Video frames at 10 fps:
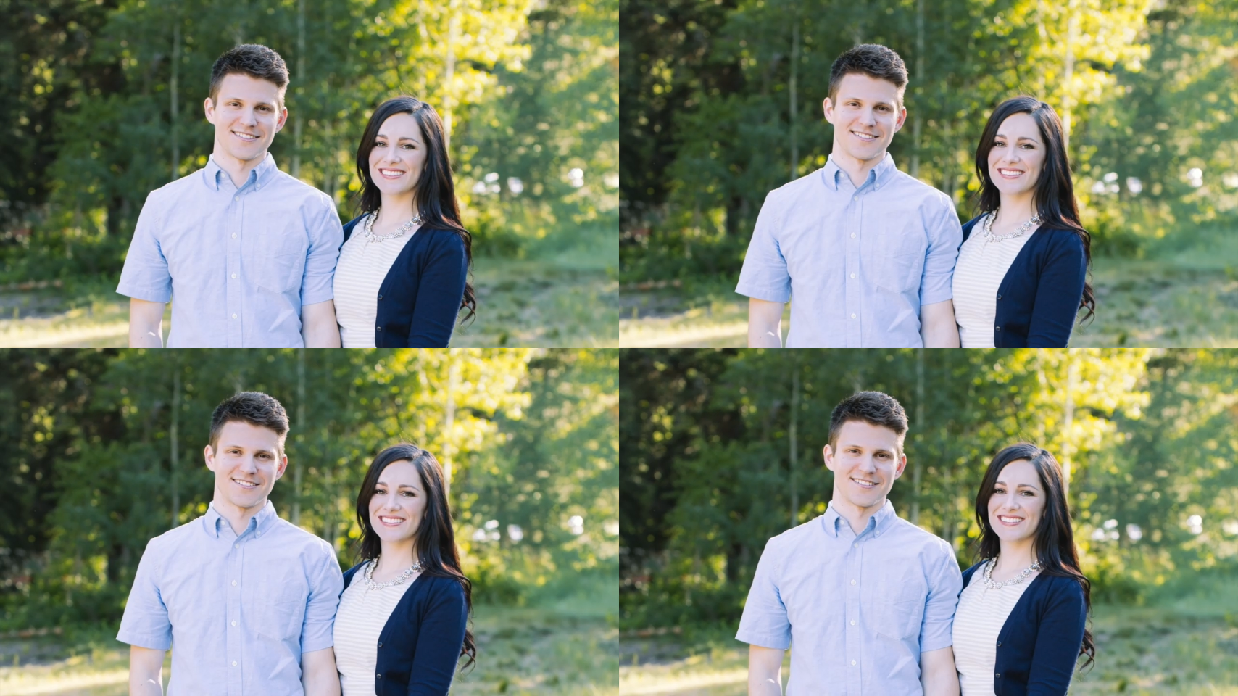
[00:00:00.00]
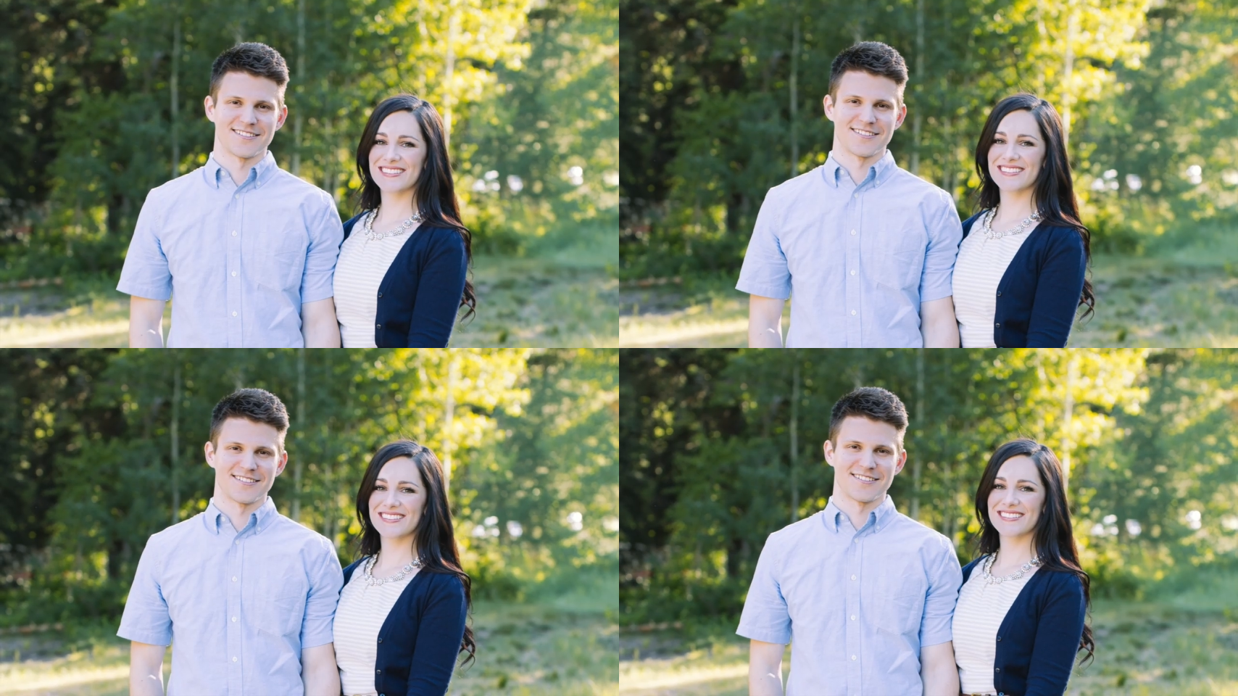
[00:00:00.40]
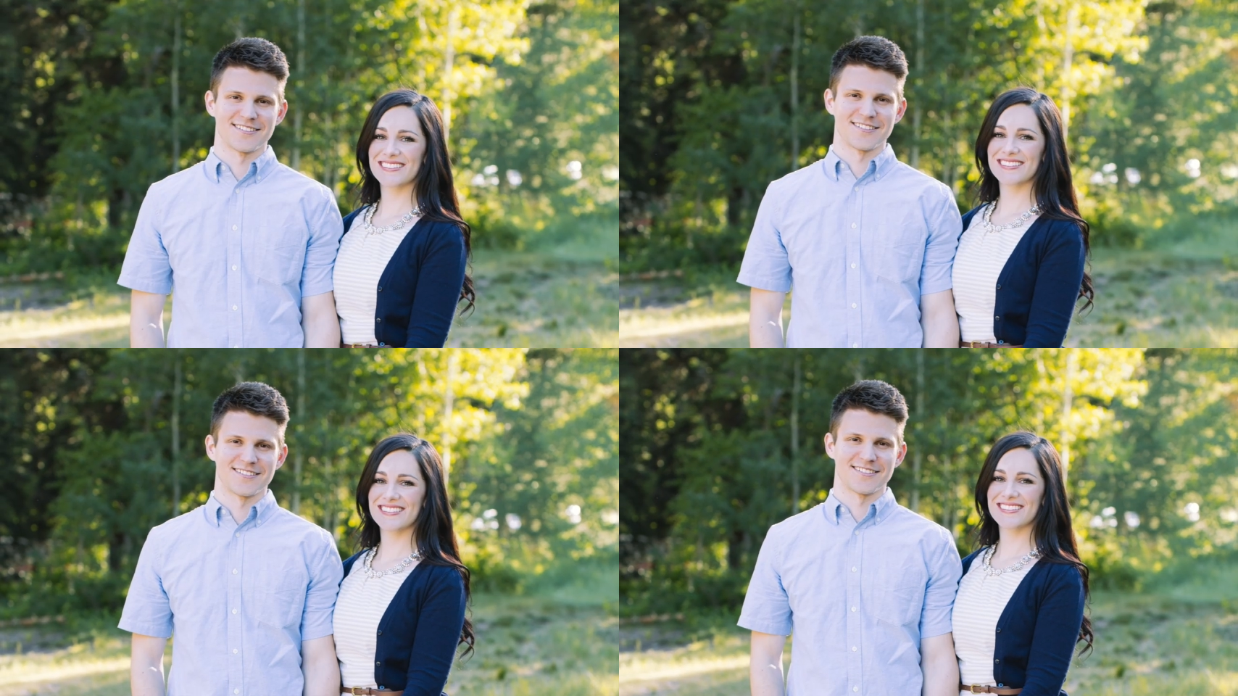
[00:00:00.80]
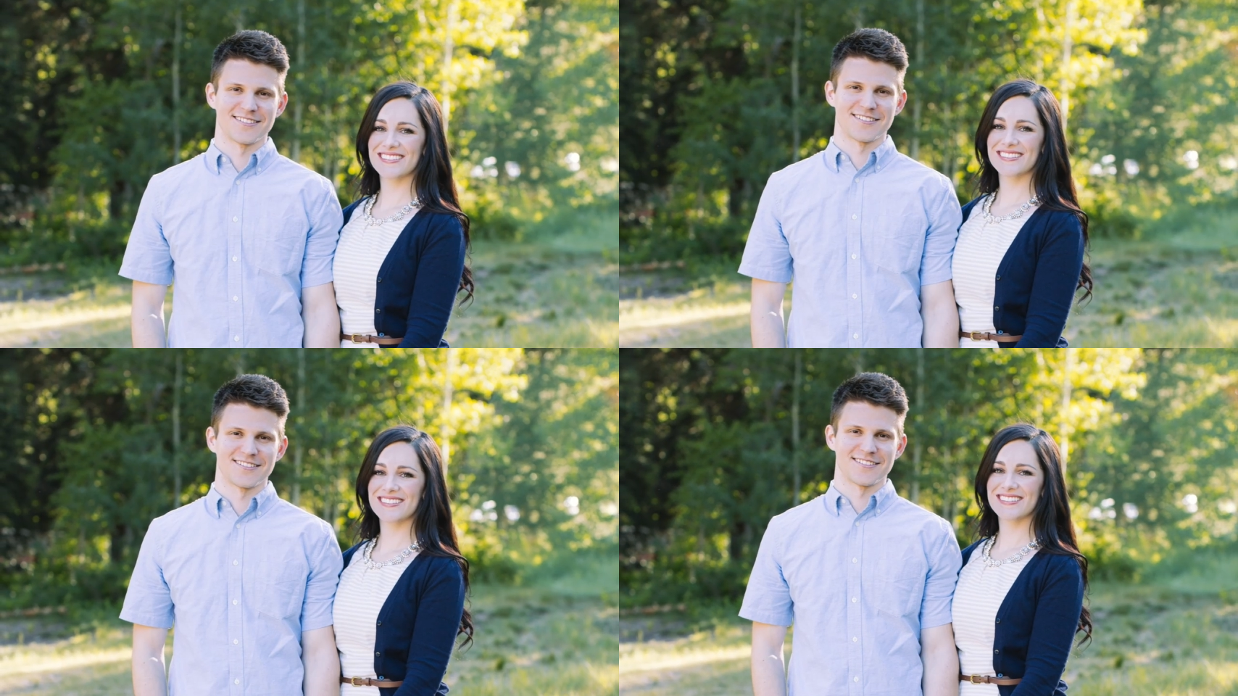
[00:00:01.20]

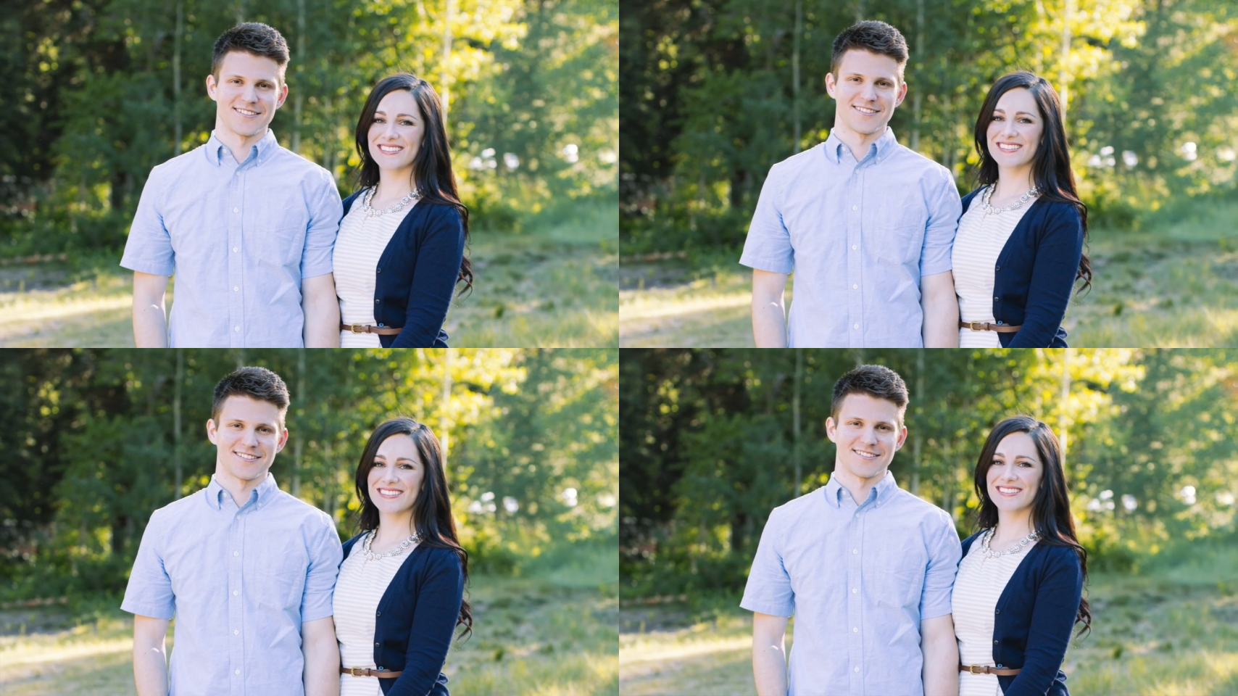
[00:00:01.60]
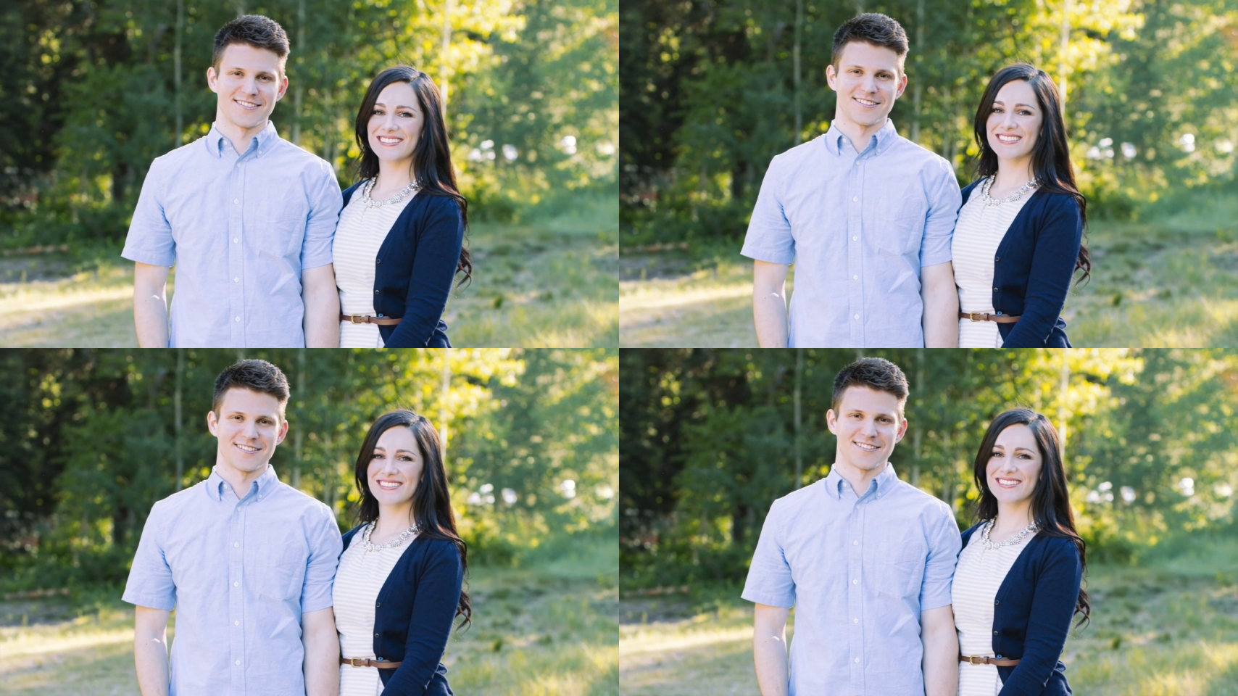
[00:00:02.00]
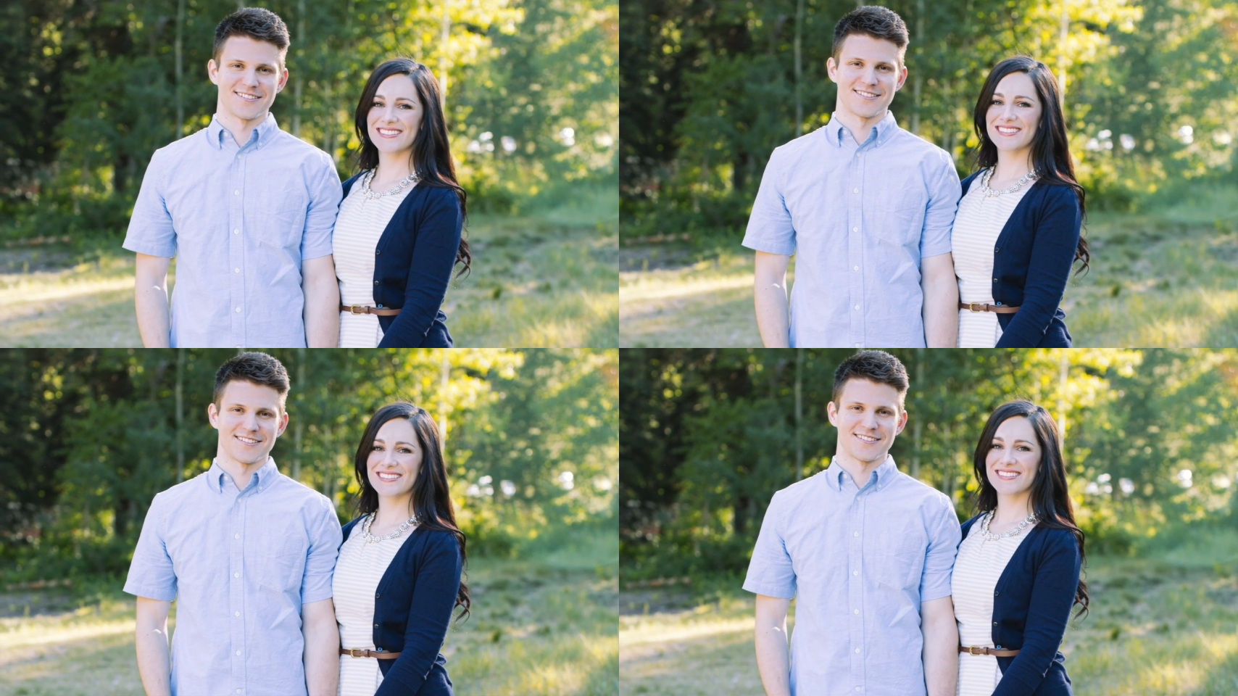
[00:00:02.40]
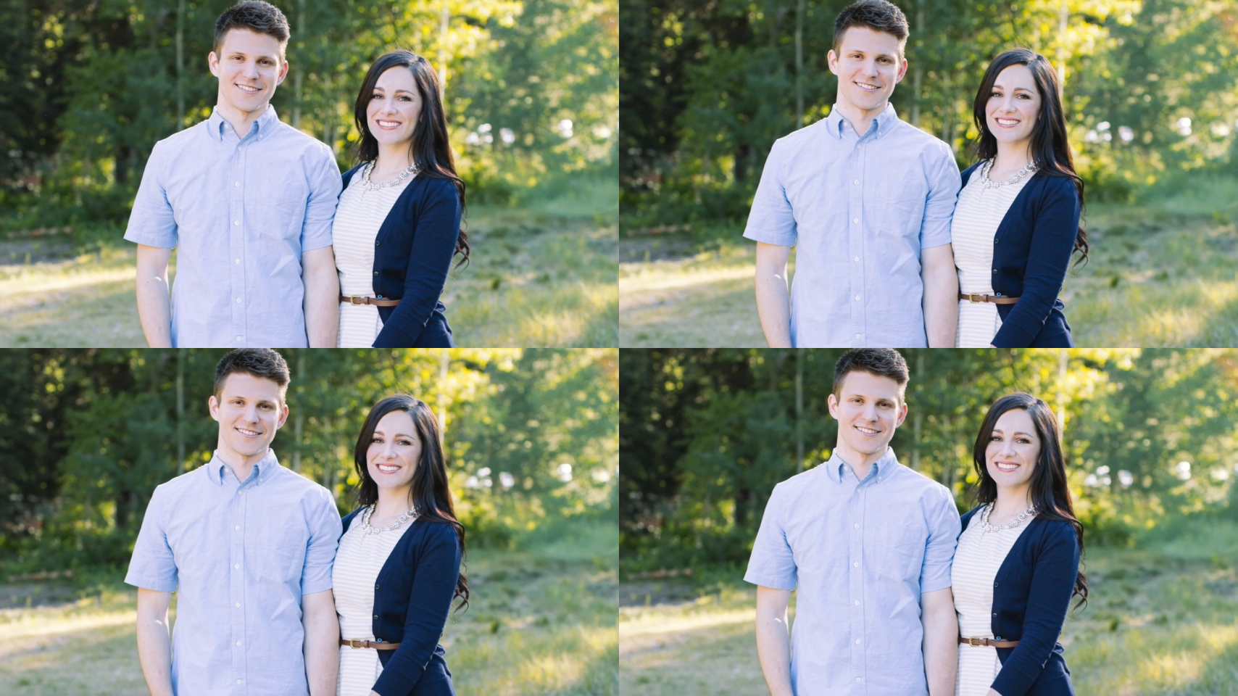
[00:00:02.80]

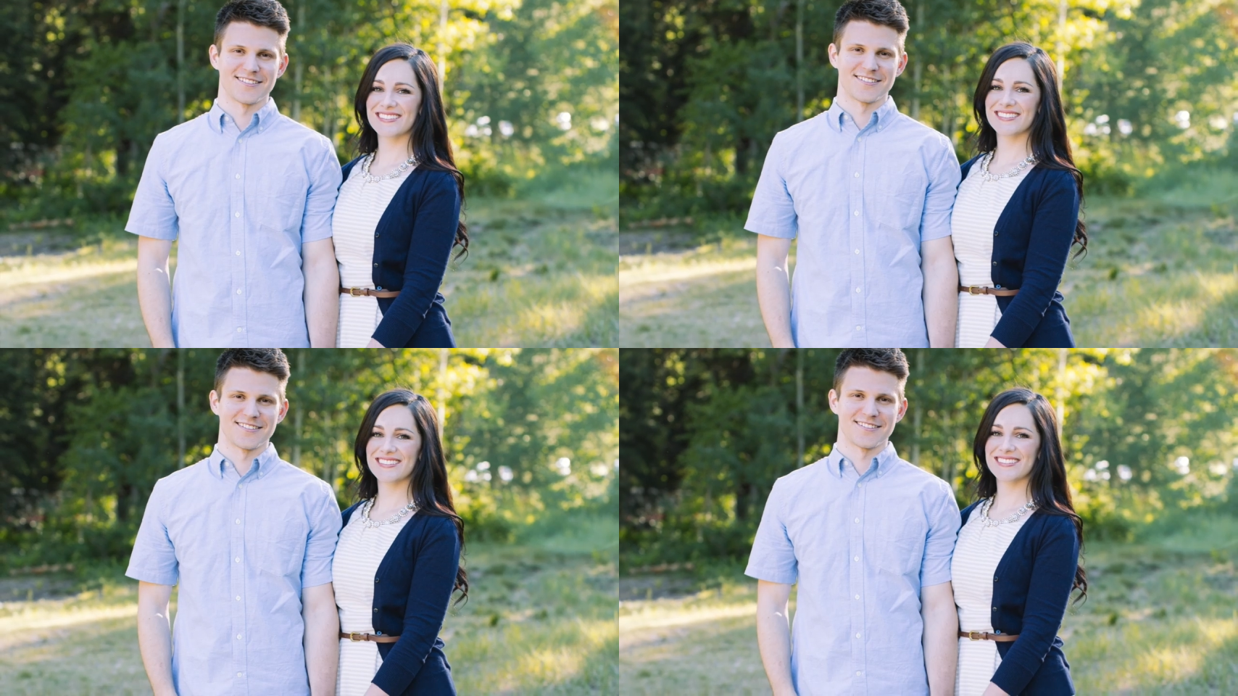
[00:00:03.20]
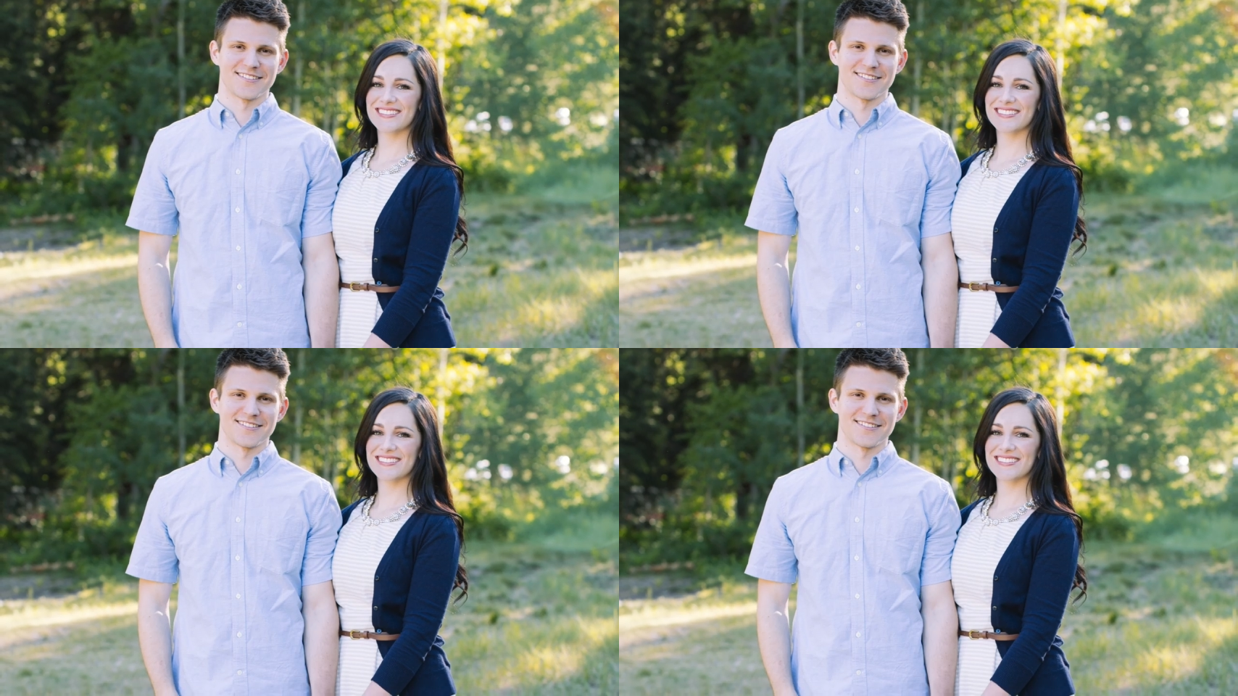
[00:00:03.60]
(no one is talking)